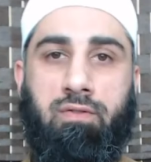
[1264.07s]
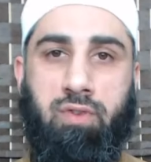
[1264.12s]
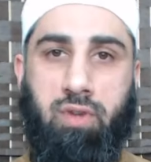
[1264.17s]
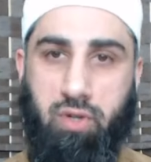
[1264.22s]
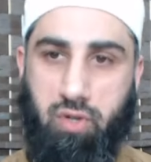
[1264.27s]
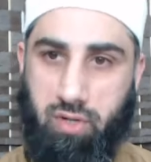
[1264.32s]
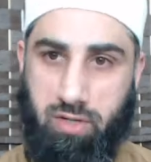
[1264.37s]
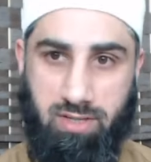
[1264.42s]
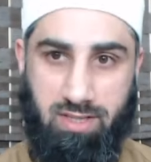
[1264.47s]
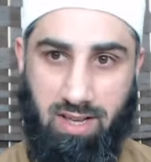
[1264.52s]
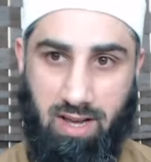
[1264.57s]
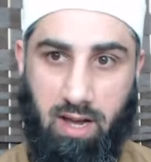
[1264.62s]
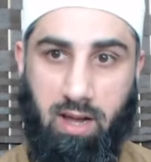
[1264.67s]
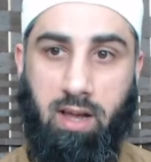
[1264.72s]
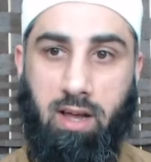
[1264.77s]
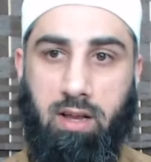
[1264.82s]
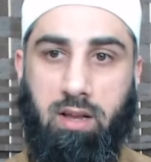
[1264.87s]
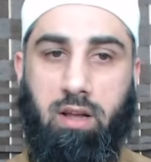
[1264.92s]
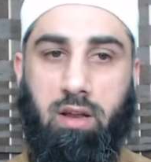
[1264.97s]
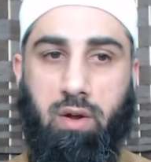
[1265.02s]
not just the
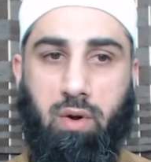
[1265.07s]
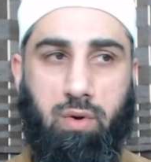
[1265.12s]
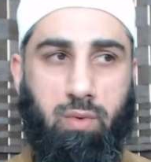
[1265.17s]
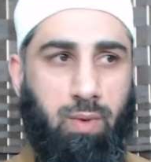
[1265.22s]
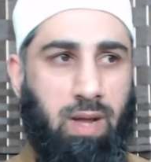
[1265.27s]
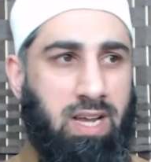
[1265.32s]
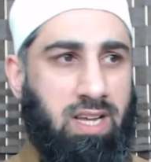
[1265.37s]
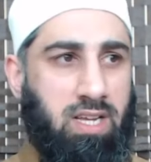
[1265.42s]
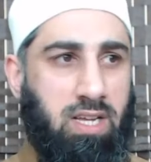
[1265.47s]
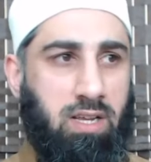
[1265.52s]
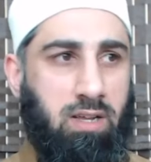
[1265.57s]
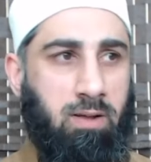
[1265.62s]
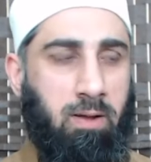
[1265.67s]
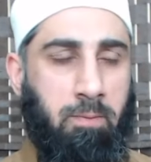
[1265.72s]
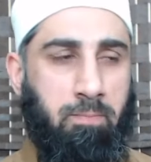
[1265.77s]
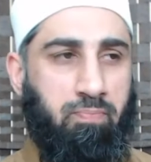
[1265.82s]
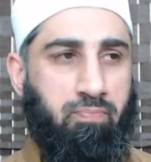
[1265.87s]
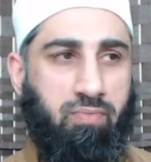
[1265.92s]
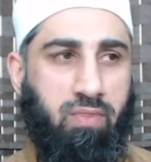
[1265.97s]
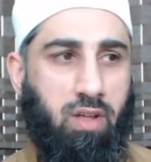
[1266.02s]
aql alone. We actually,
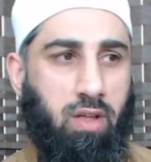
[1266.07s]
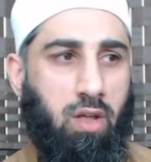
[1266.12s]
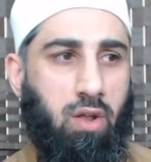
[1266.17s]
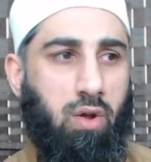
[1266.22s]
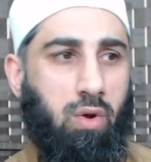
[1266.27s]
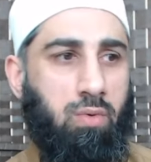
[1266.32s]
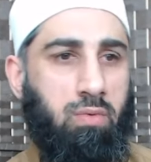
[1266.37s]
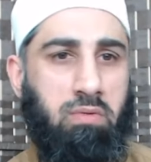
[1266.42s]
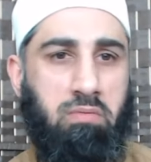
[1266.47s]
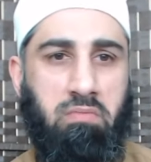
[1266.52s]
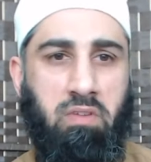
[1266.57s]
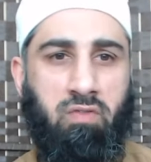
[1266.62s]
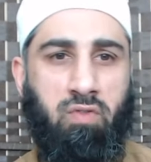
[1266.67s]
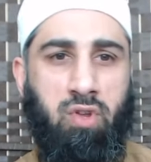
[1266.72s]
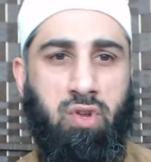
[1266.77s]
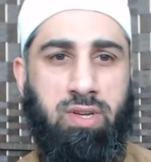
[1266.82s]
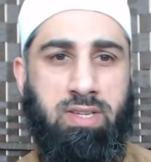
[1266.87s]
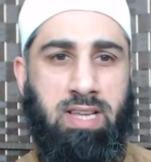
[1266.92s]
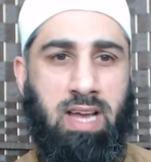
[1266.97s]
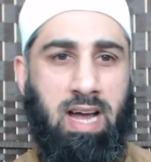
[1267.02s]
you know, if we
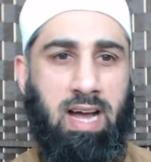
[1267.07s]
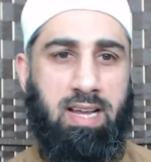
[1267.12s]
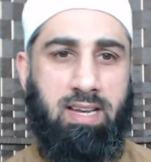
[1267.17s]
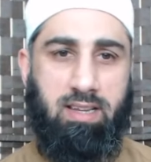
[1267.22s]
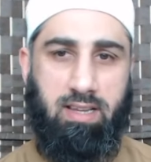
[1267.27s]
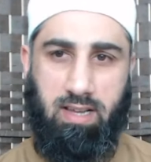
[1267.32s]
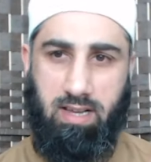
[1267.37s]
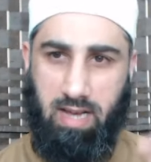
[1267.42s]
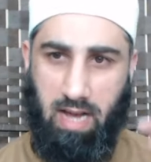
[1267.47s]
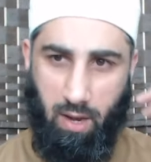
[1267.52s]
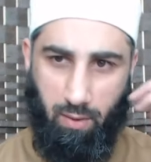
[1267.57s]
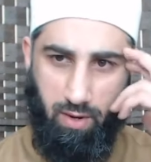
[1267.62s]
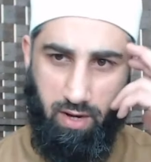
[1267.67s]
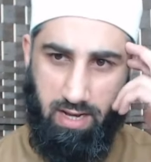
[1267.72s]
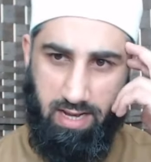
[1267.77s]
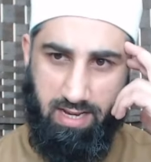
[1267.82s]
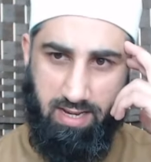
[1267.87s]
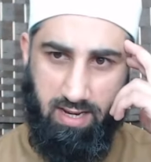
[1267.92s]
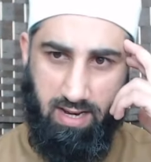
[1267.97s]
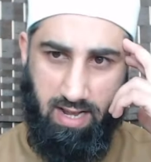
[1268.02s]
just had our
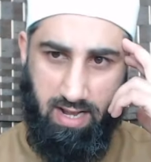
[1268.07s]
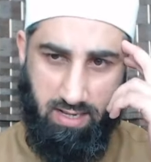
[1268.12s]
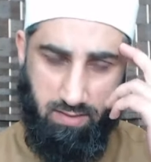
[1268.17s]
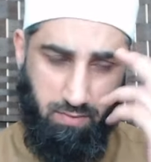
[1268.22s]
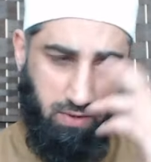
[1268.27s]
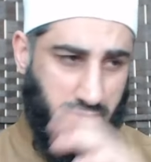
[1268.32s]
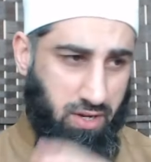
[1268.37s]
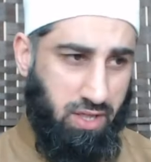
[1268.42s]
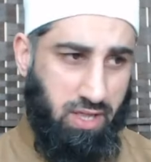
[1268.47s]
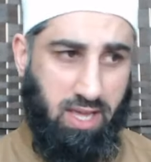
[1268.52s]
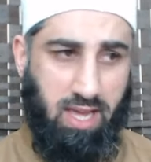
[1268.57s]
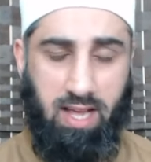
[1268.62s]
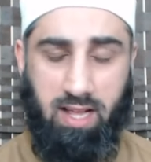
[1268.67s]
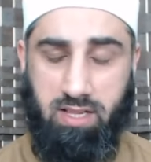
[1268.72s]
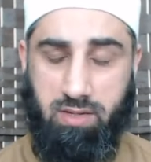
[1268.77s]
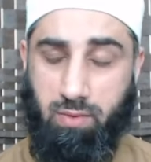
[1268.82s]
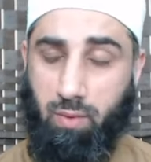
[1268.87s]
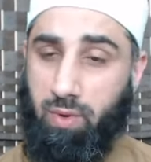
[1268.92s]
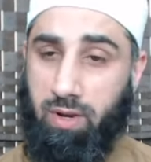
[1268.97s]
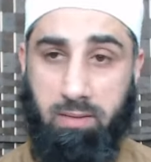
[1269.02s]
intellects but nothing
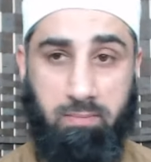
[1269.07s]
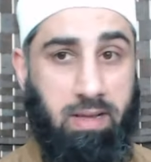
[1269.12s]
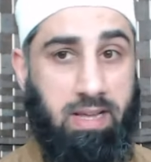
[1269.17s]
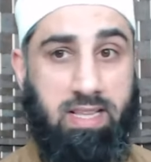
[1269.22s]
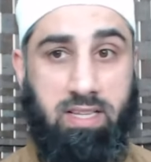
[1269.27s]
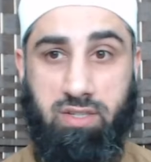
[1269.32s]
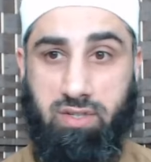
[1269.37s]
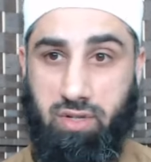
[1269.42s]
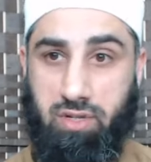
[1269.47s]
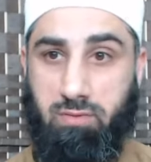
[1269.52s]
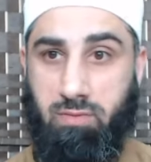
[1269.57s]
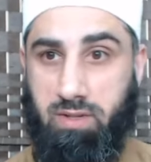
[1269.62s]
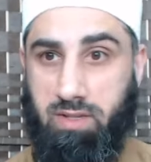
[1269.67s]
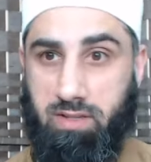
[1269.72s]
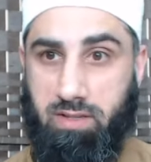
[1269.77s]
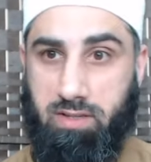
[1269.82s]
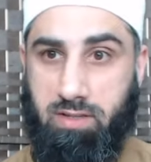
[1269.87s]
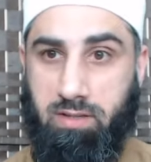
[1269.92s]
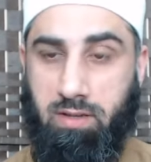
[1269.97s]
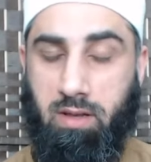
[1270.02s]
else, we wouldn't make these
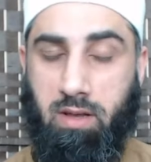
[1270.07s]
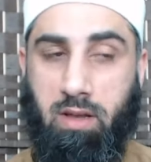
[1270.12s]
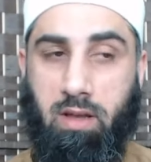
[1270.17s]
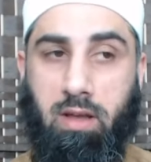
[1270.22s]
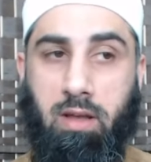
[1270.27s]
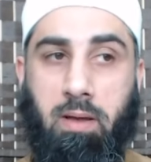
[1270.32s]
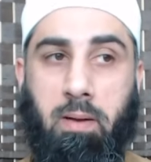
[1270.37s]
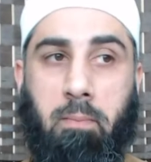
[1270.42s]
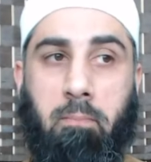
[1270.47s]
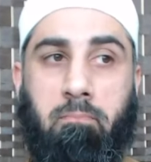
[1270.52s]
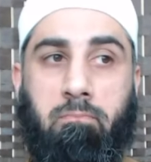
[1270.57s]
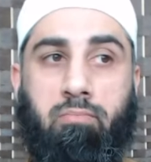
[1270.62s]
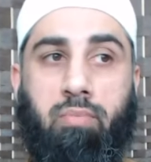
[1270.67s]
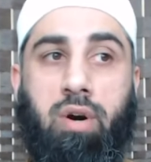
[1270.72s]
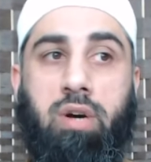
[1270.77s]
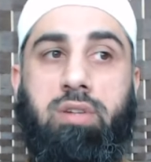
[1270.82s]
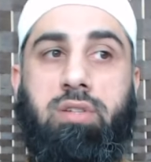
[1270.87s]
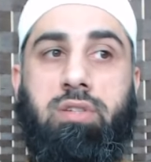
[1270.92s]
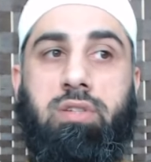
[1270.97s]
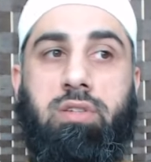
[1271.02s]
judgments.
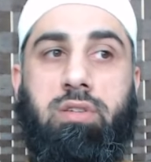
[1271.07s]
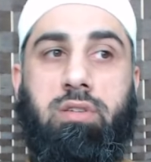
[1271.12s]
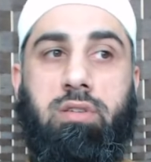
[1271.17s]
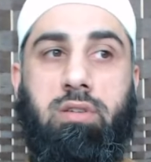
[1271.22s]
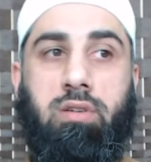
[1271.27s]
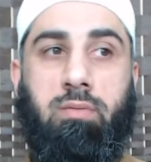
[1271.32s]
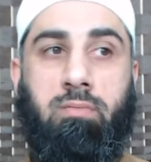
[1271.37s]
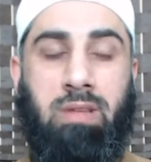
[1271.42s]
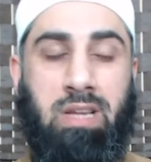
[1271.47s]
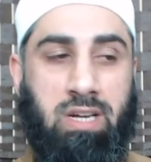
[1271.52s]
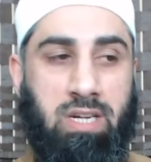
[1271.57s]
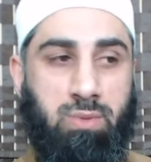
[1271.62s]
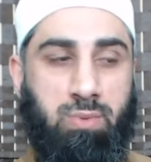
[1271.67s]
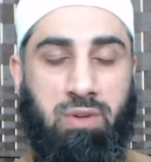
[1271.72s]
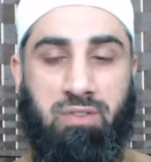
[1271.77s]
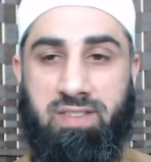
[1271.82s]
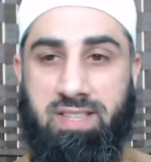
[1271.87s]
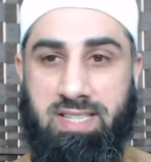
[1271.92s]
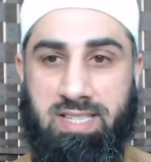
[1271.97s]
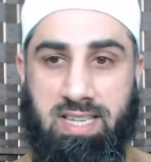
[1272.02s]
But because
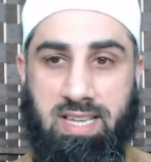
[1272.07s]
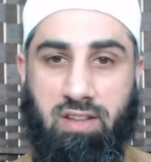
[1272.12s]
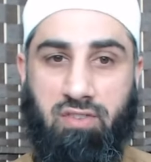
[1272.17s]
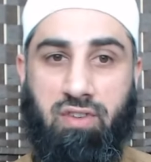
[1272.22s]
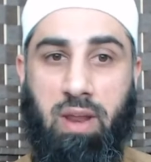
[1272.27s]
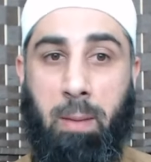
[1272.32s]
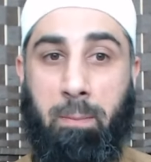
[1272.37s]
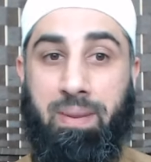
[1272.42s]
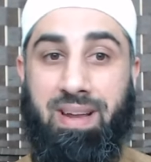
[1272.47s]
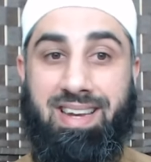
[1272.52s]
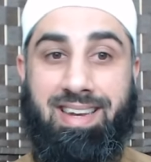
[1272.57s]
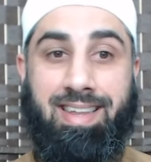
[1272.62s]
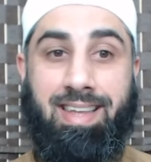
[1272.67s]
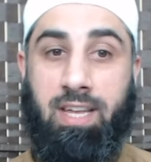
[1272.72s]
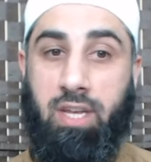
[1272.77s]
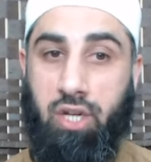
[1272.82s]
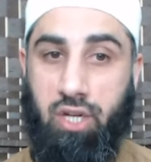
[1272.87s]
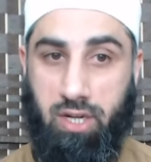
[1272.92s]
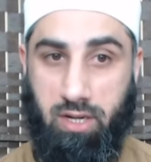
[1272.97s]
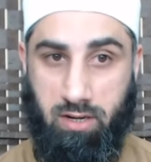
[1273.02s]
we've seen
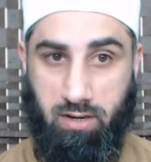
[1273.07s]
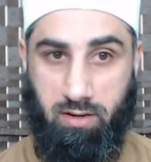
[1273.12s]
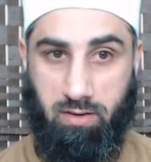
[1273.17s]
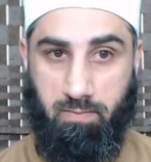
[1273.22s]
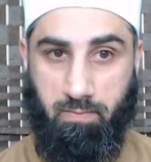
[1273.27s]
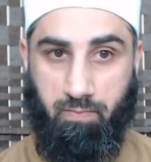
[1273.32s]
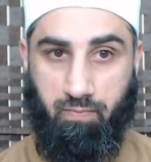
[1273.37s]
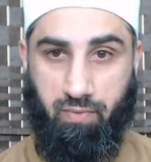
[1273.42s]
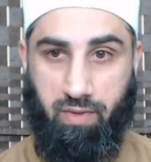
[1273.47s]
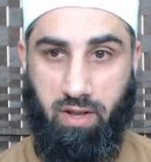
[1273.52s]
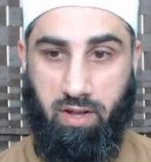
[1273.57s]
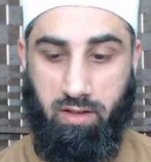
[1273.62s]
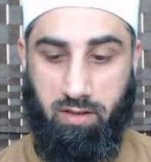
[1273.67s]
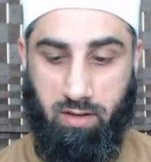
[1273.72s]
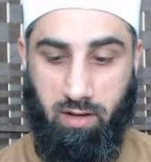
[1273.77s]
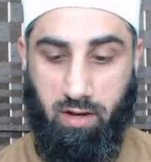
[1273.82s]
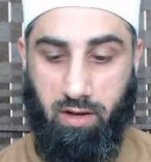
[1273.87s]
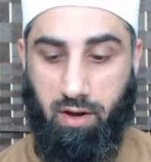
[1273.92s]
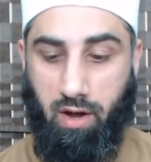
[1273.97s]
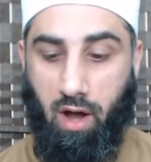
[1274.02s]
repetition,
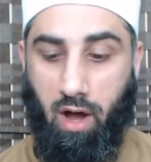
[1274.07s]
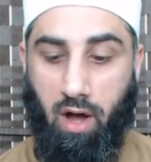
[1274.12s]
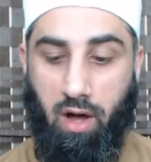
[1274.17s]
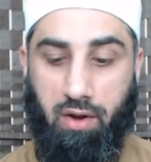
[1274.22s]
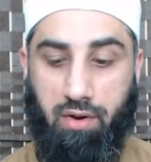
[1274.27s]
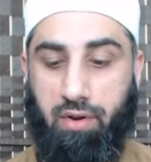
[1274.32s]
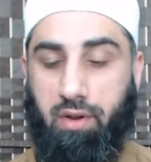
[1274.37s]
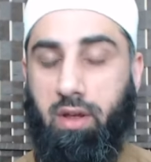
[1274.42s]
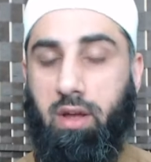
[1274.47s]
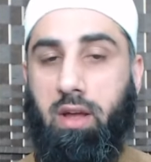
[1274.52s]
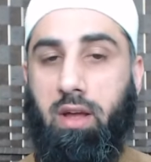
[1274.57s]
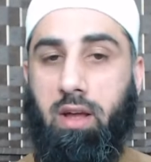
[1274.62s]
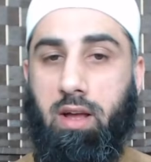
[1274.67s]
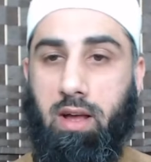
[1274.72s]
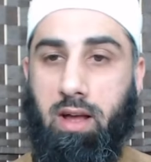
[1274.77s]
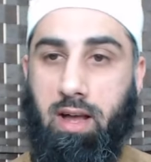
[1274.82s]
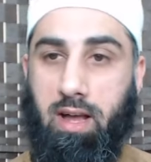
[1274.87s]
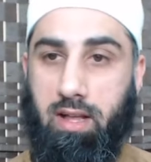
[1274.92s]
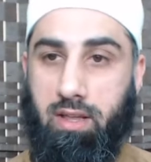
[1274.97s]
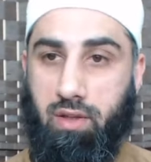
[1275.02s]
takrar,
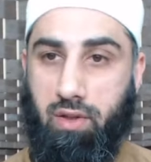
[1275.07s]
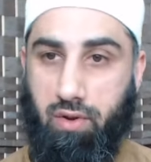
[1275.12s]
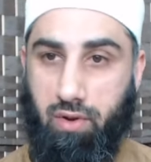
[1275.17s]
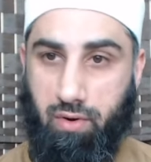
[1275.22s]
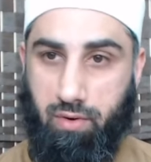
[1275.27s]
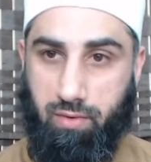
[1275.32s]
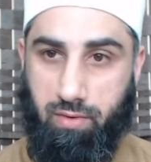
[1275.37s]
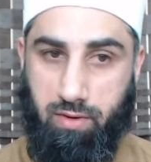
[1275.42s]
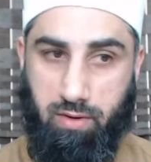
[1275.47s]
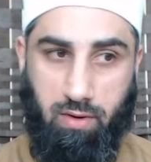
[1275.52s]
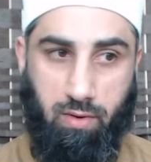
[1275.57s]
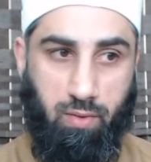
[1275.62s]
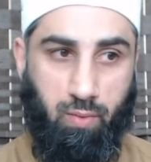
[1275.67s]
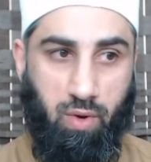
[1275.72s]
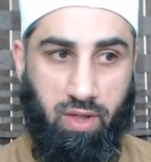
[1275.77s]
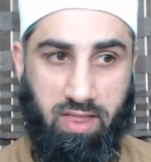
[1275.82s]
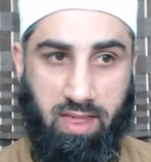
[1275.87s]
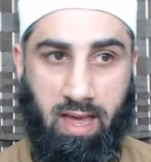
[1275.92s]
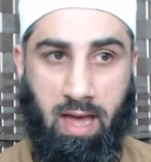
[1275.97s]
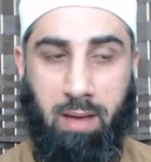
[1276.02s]
and you know,
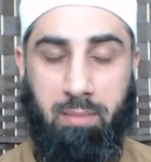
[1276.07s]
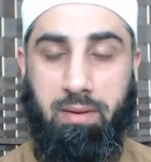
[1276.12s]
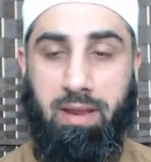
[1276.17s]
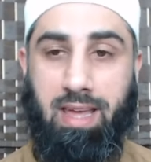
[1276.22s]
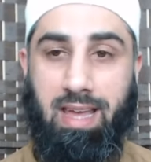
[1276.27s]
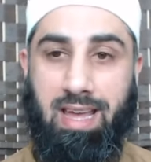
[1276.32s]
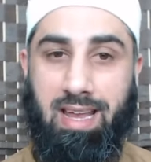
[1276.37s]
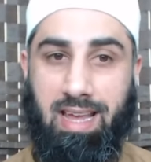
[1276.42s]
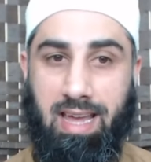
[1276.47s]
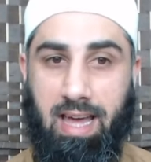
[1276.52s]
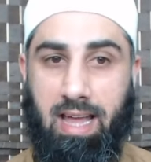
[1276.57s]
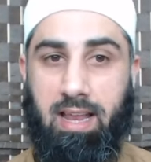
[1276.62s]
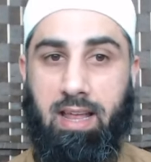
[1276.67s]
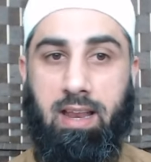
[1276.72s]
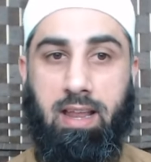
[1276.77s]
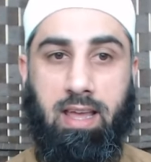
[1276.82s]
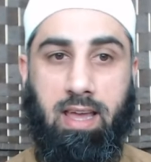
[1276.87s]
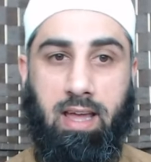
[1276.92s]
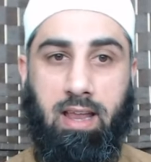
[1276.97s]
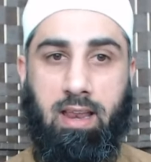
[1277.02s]
one thing happening again and
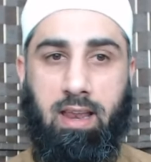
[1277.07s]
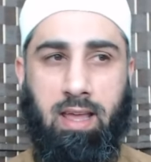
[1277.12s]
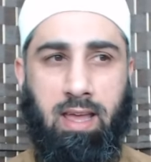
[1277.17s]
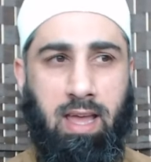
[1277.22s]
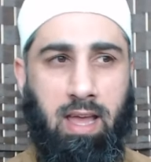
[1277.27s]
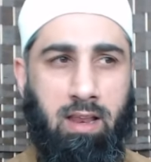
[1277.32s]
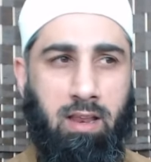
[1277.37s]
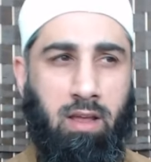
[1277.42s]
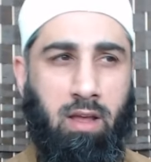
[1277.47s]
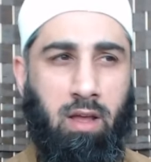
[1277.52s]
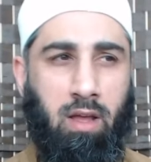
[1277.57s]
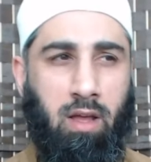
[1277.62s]
again and again,